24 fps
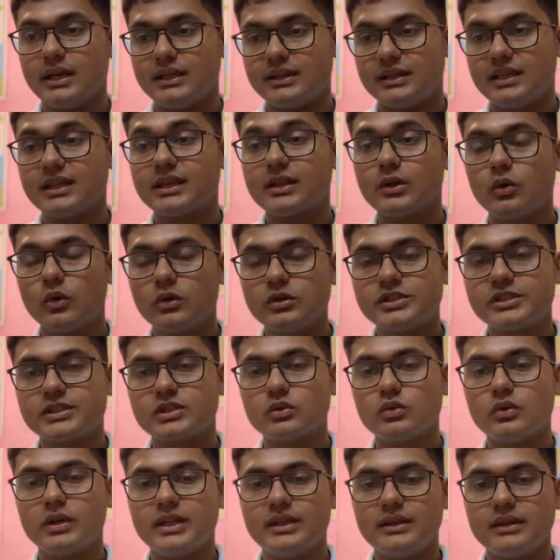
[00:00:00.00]
this holds
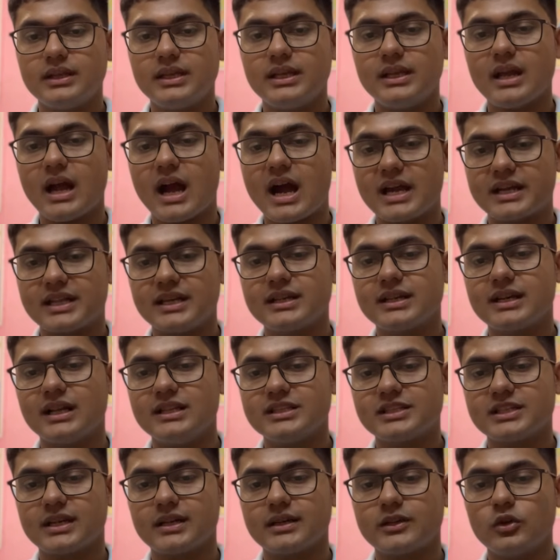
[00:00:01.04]
true in the art and
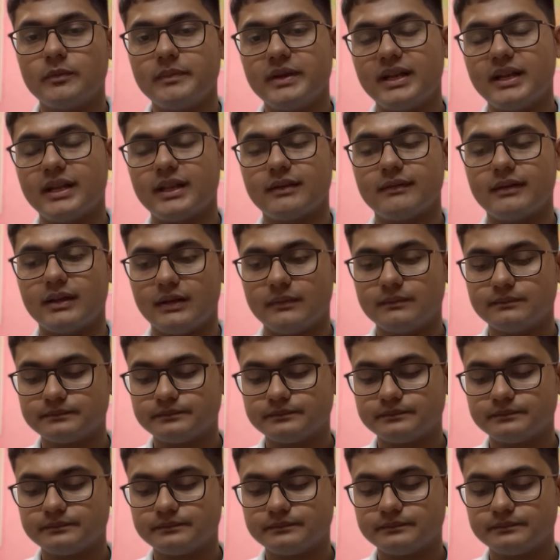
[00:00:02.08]
culture domain as well.